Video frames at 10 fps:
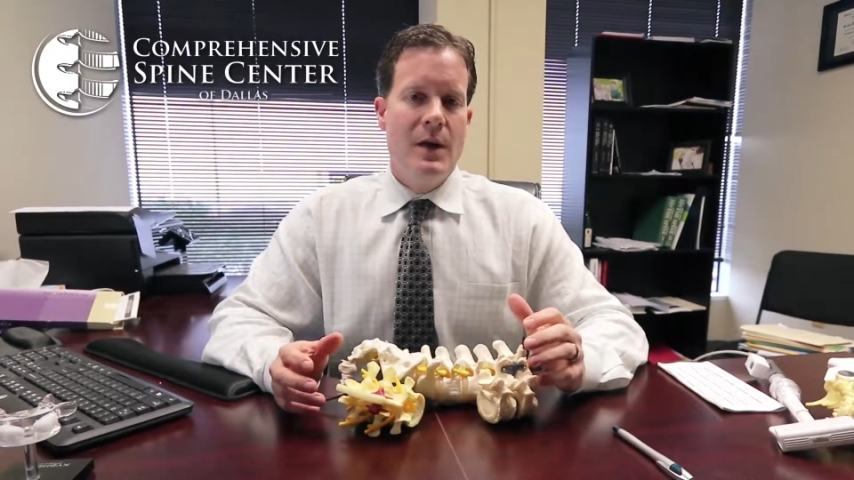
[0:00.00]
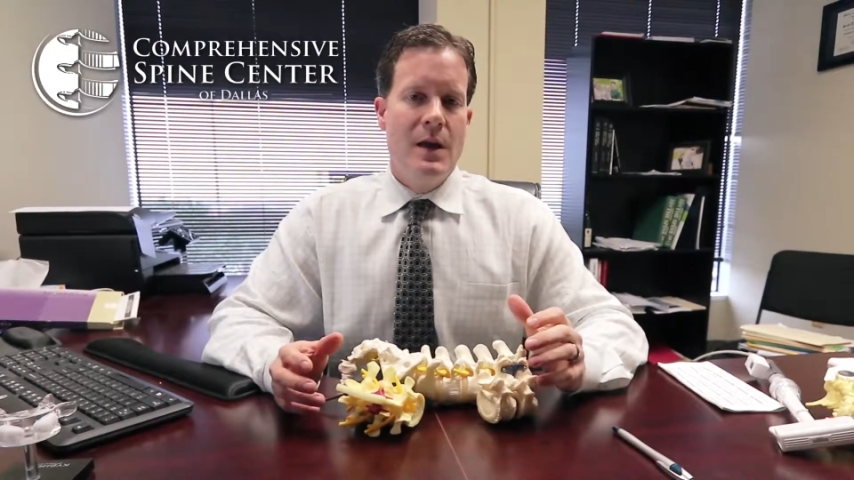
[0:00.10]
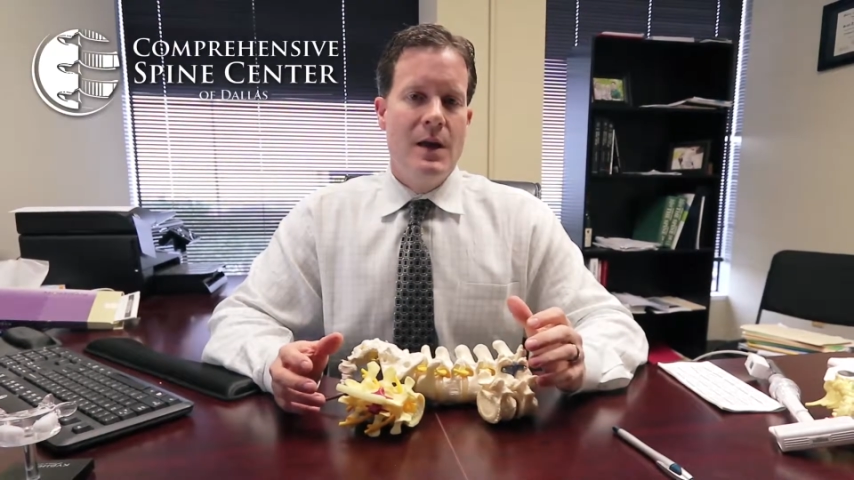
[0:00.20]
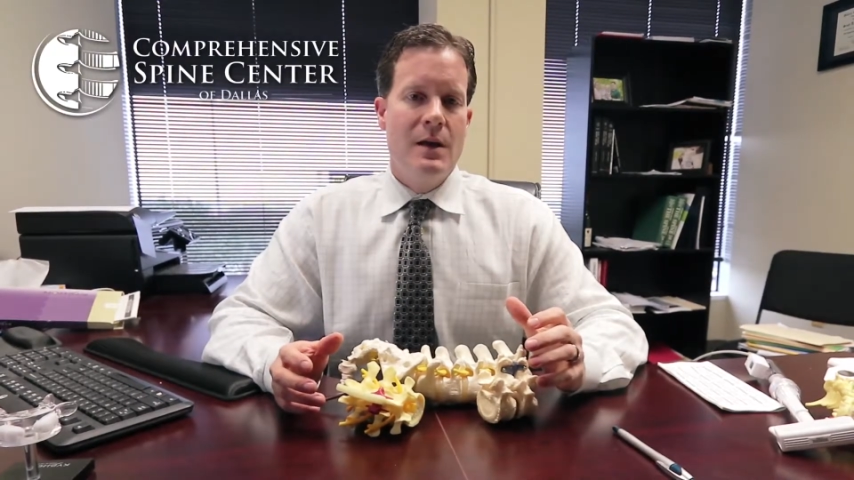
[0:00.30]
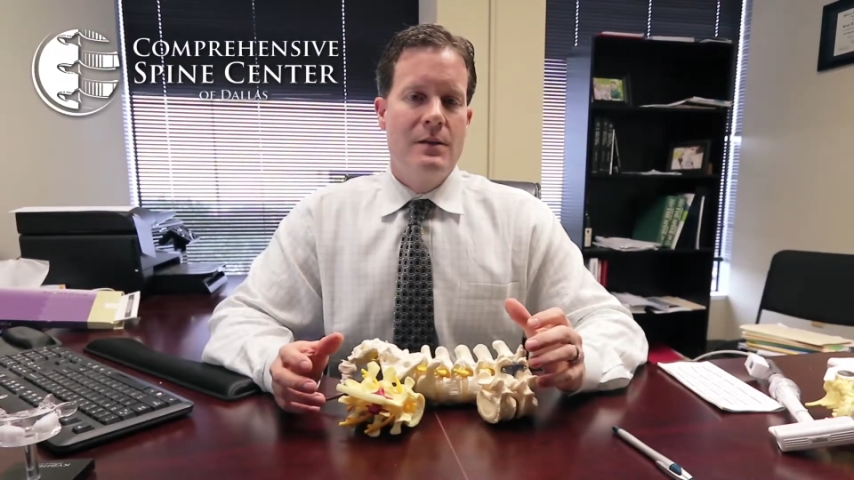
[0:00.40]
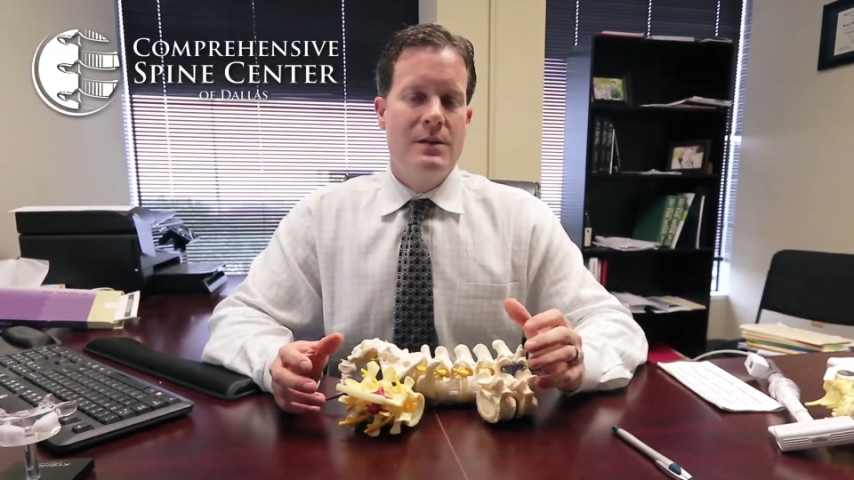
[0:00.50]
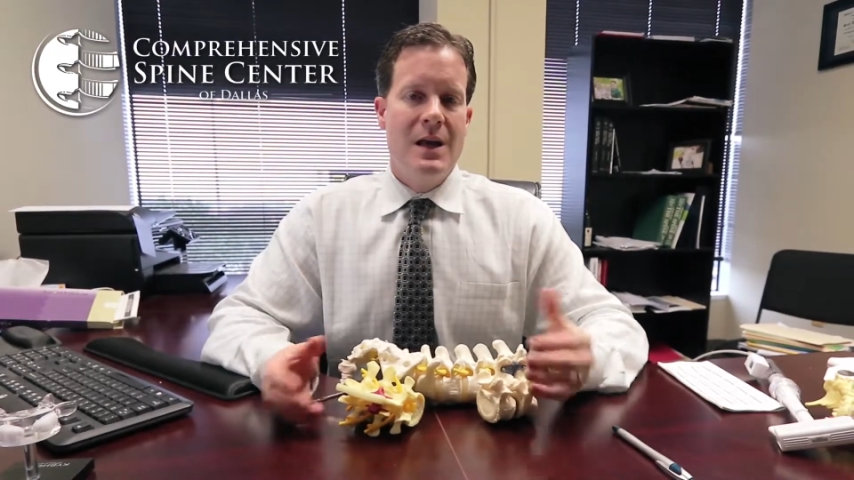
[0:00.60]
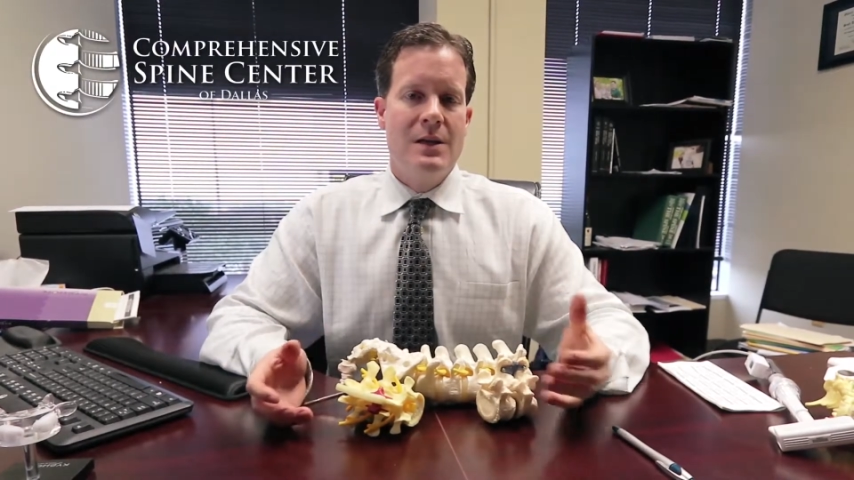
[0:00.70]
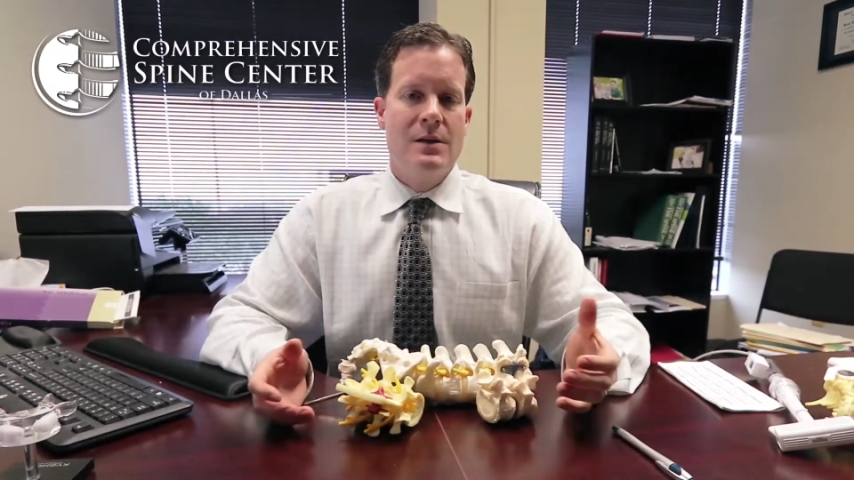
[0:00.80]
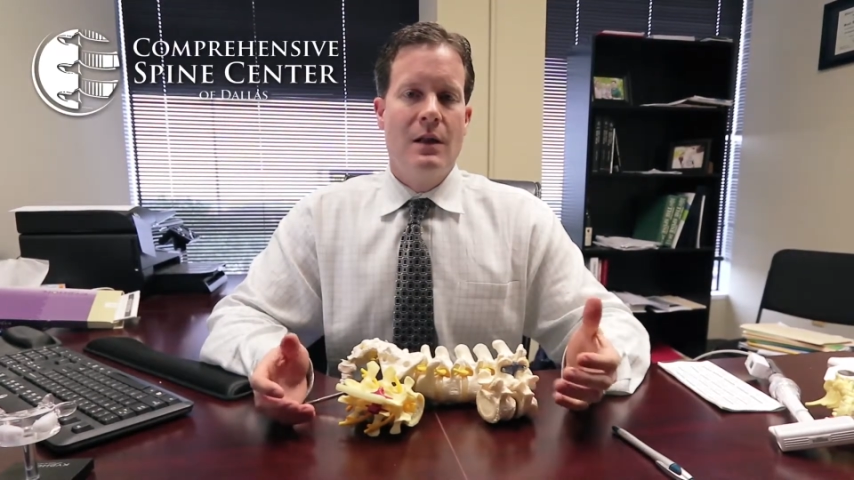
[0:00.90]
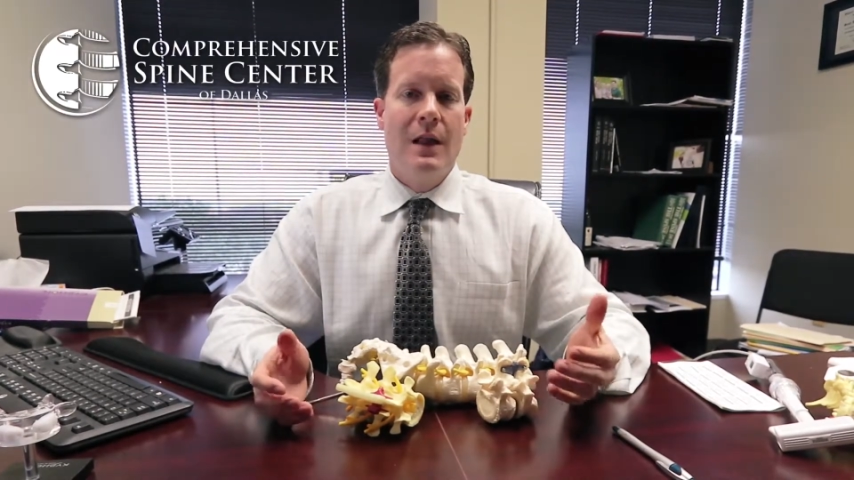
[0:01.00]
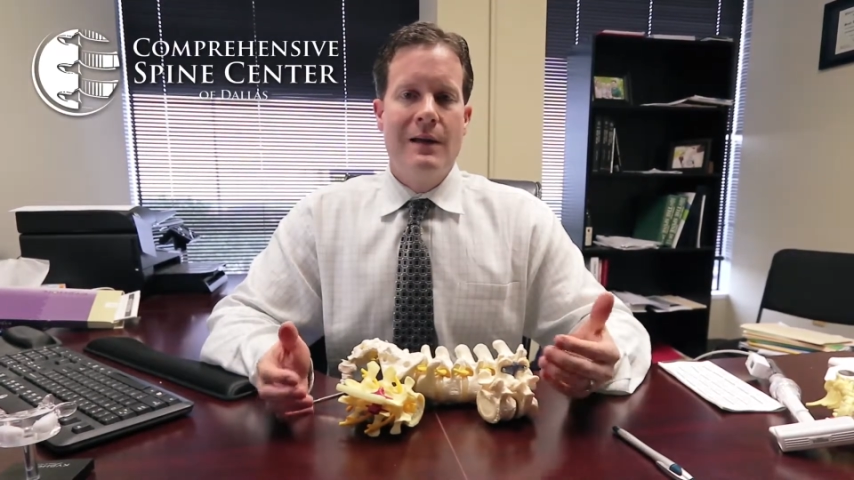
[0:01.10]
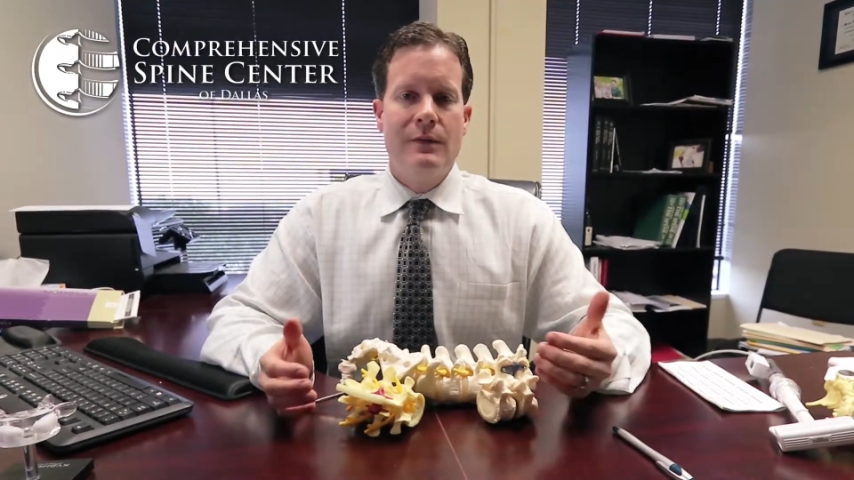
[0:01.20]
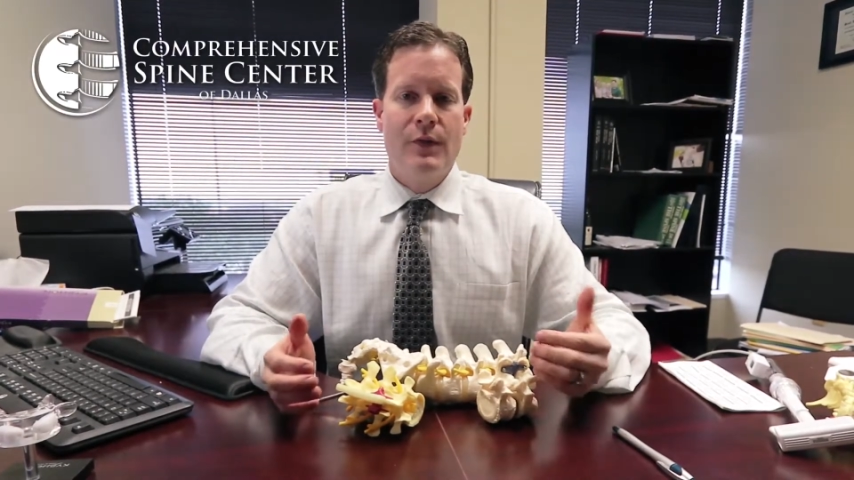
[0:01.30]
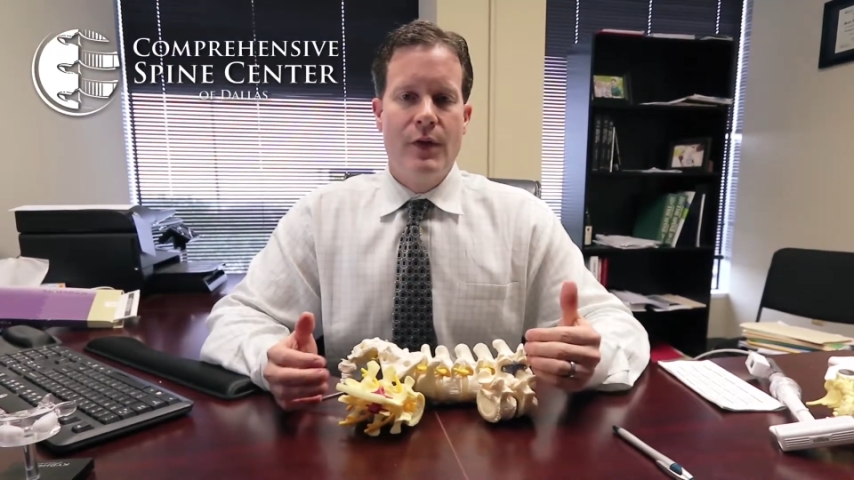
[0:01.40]
and takes a
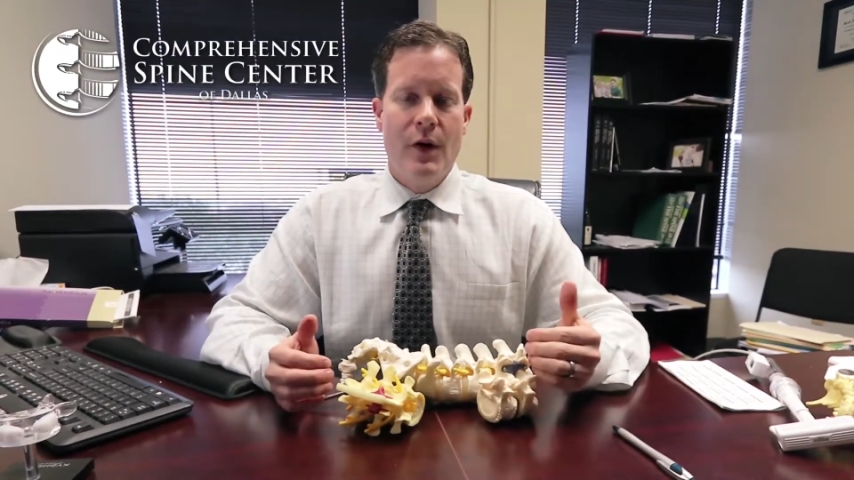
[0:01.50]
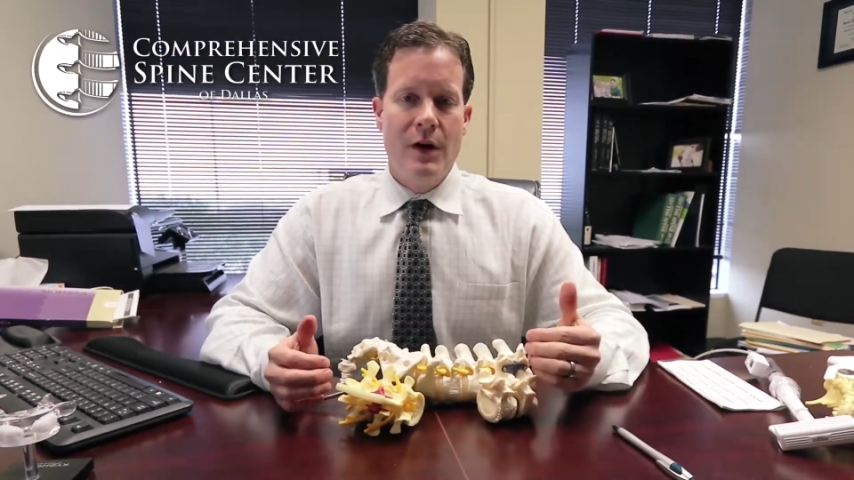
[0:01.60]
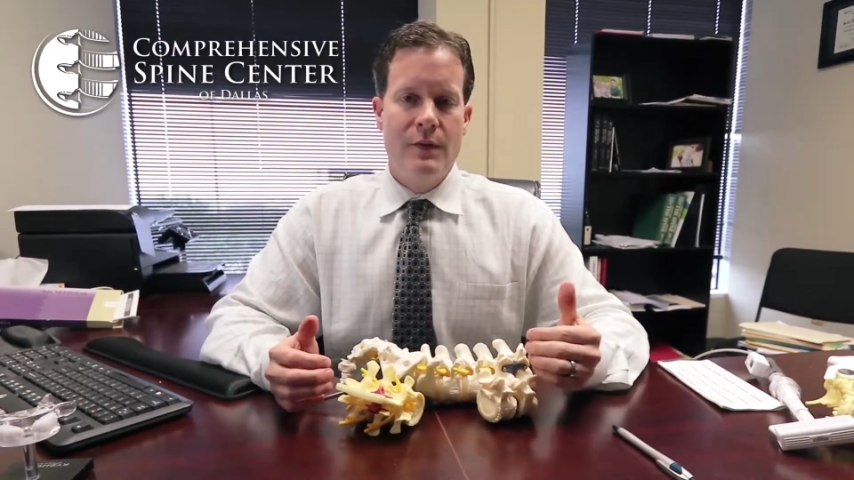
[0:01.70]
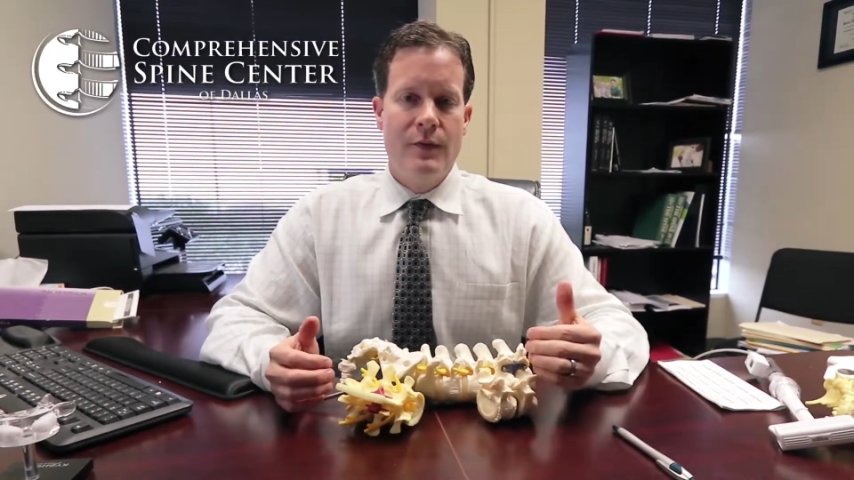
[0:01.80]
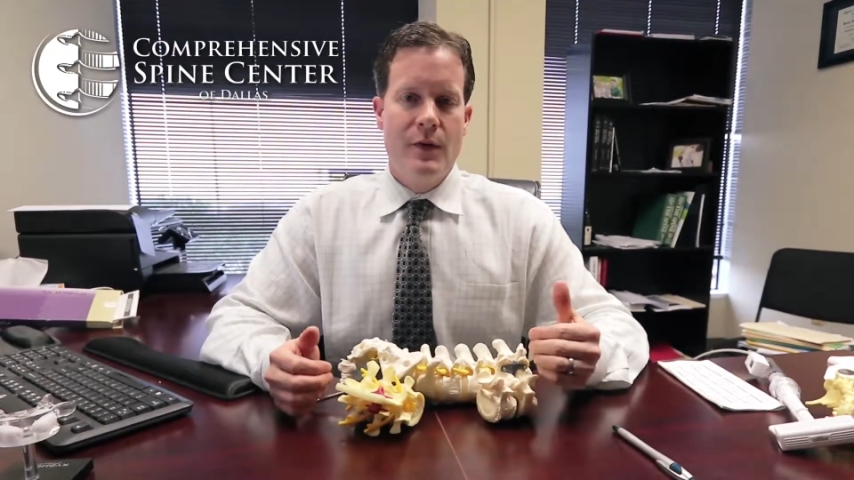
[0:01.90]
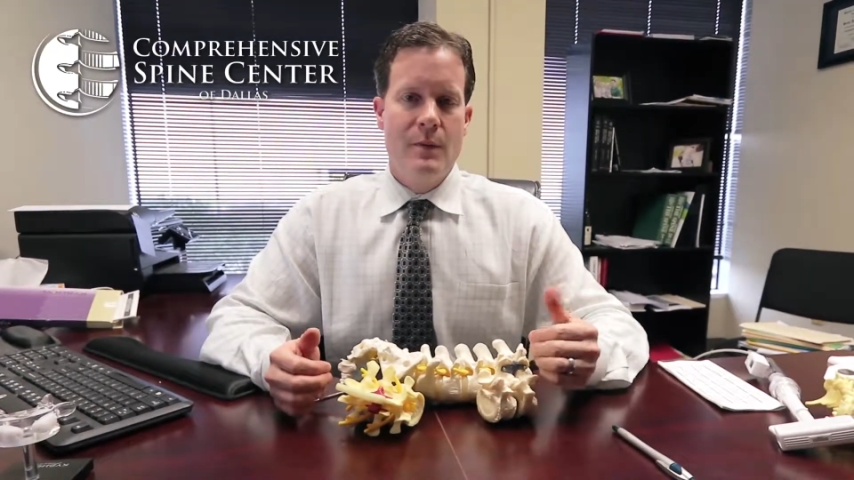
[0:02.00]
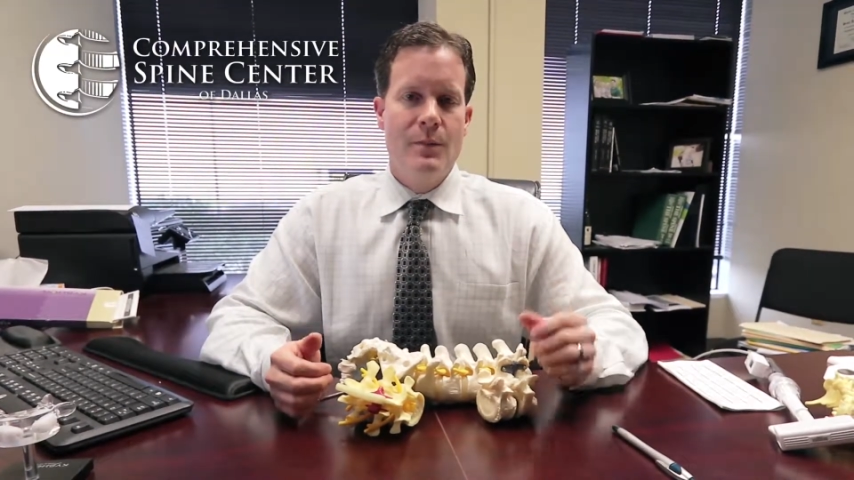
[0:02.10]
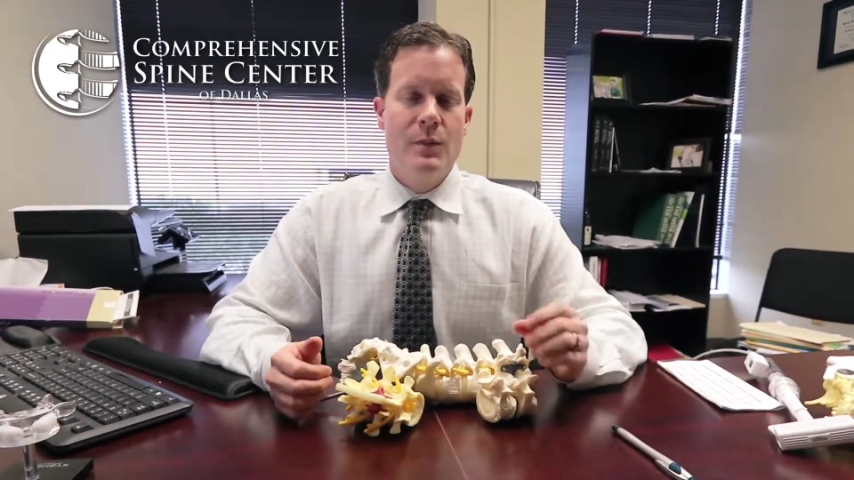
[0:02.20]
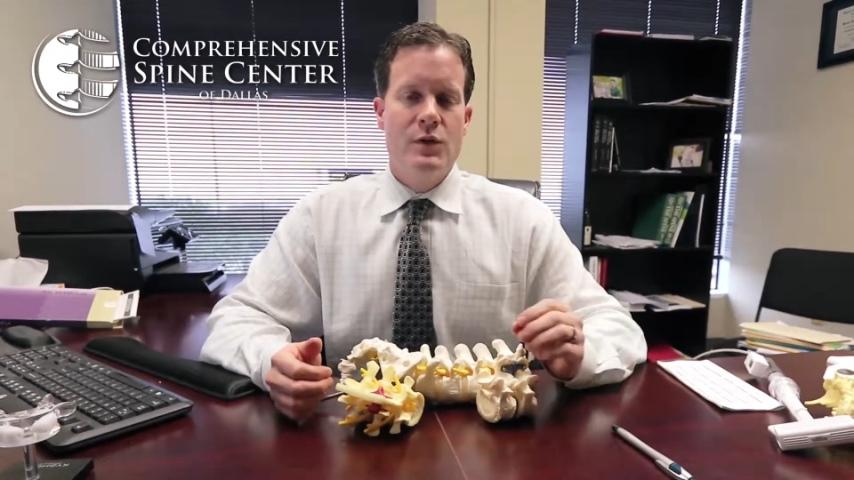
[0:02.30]
lot of thought from